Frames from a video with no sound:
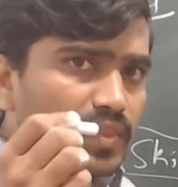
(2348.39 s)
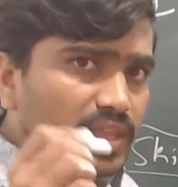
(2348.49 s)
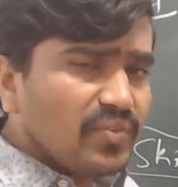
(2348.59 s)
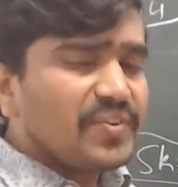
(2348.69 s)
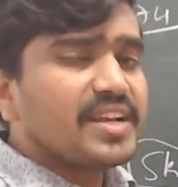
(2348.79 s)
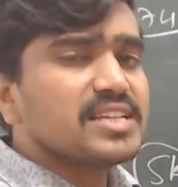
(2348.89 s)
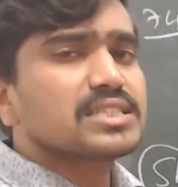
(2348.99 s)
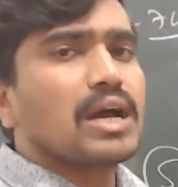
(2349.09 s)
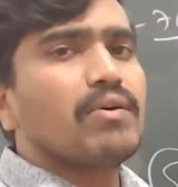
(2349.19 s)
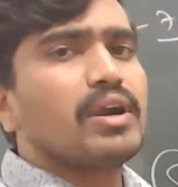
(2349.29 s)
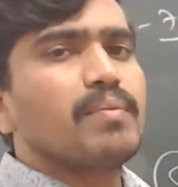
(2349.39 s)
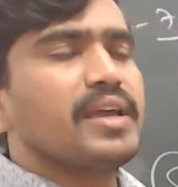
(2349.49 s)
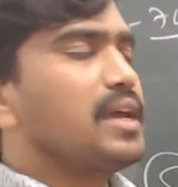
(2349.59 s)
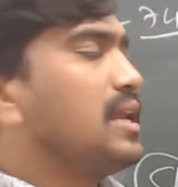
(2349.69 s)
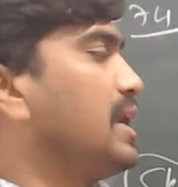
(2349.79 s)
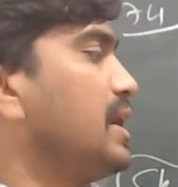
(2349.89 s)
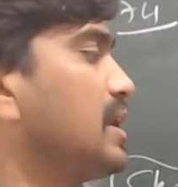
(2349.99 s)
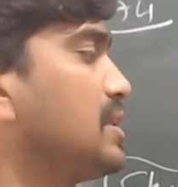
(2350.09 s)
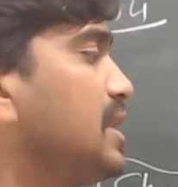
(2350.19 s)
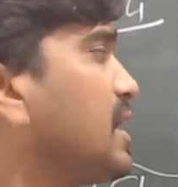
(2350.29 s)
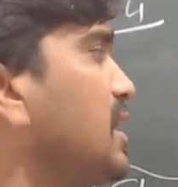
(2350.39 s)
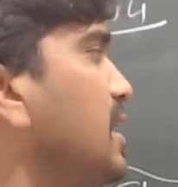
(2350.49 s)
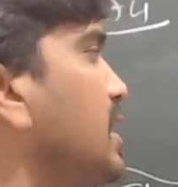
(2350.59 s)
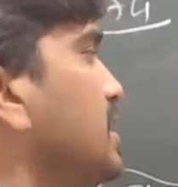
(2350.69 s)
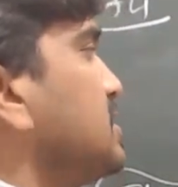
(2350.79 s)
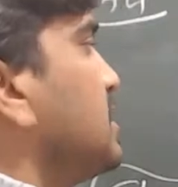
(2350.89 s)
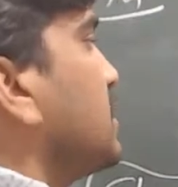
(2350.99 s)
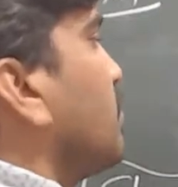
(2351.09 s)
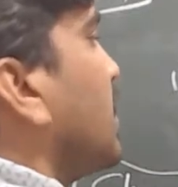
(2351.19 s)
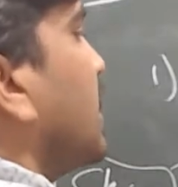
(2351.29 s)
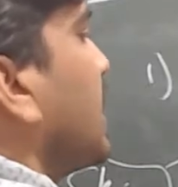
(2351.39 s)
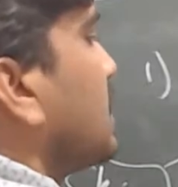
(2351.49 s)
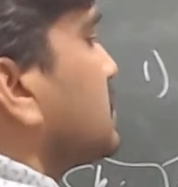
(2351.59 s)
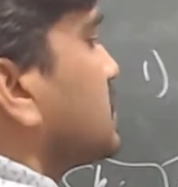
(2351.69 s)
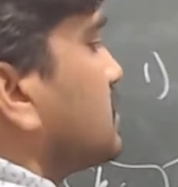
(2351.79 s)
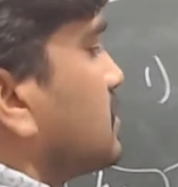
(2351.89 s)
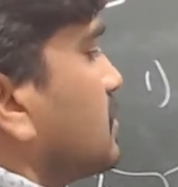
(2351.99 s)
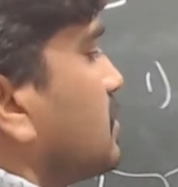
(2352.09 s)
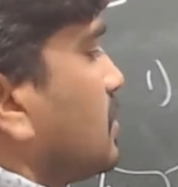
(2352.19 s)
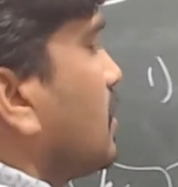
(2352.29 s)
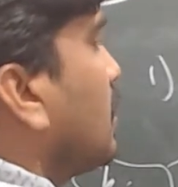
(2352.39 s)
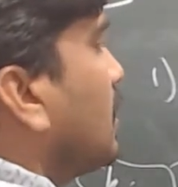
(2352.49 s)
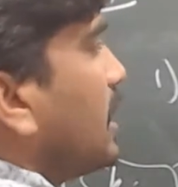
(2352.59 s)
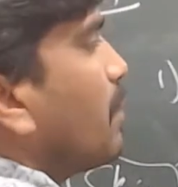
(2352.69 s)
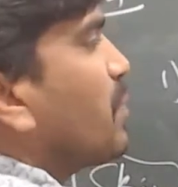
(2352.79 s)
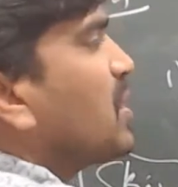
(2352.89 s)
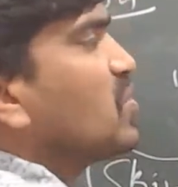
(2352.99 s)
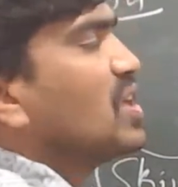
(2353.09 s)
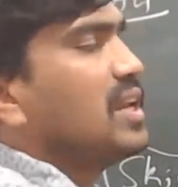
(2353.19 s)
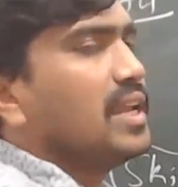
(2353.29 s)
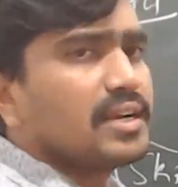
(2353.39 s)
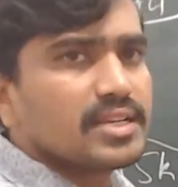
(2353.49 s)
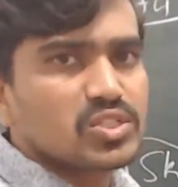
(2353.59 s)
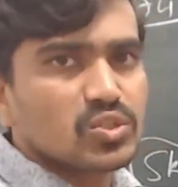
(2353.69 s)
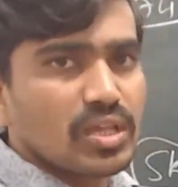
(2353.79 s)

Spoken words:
if it is covered by a layer, that layer is nothing but as epithelial tissue.